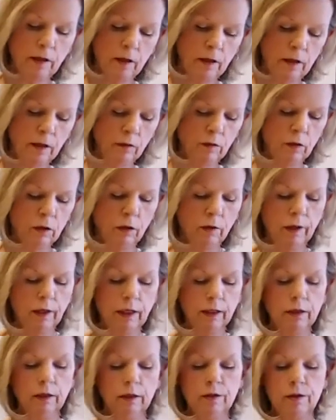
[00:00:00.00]
We'll go
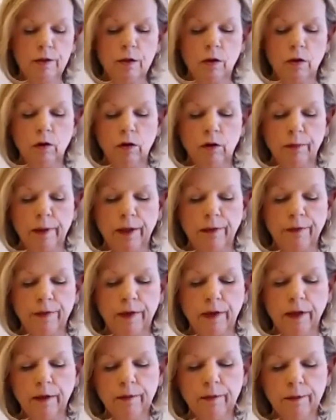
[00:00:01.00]
ahead and use the whole amount
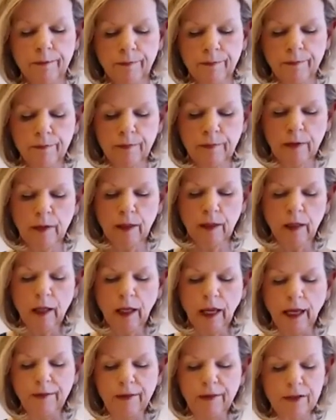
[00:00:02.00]
there.
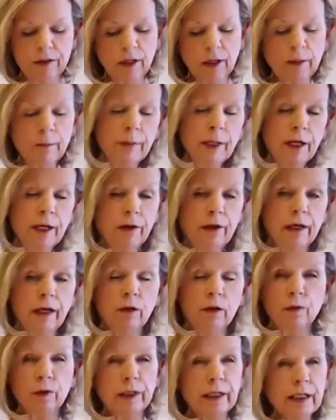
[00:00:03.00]
And that's going to
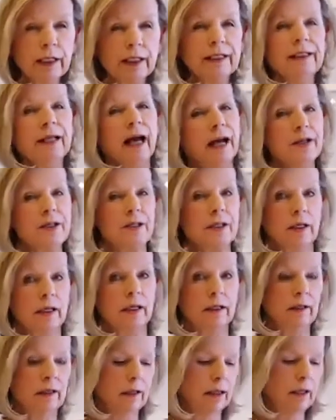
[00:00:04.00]
marinate really
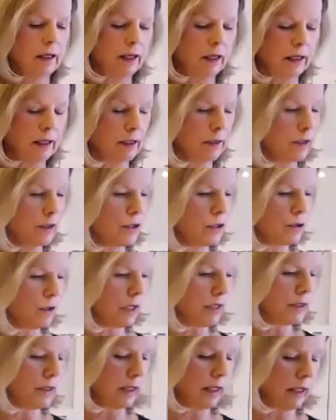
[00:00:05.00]
nicely in this
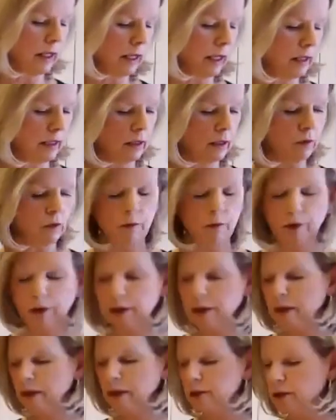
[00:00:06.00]
dressing. And then what we're
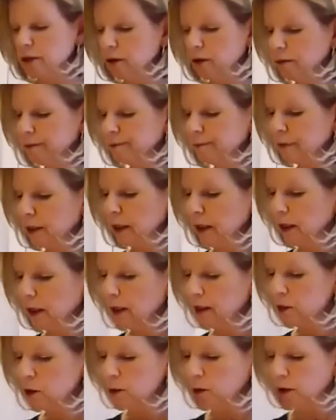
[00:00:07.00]
going to do
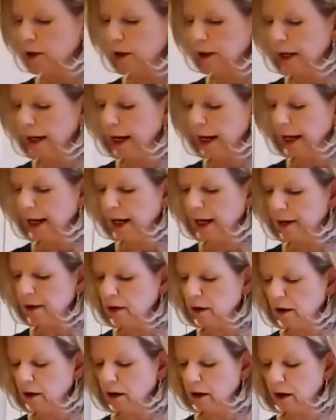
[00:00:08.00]
is we're going to add
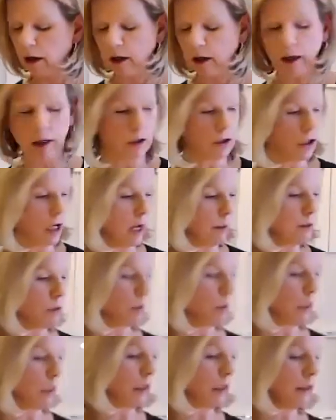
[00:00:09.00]
our chopped
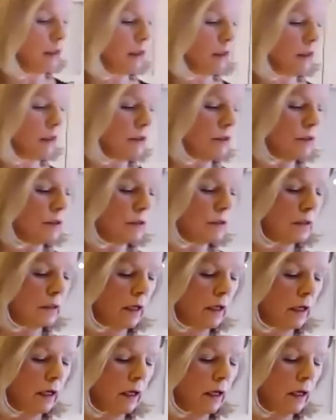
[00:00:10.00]
red onions.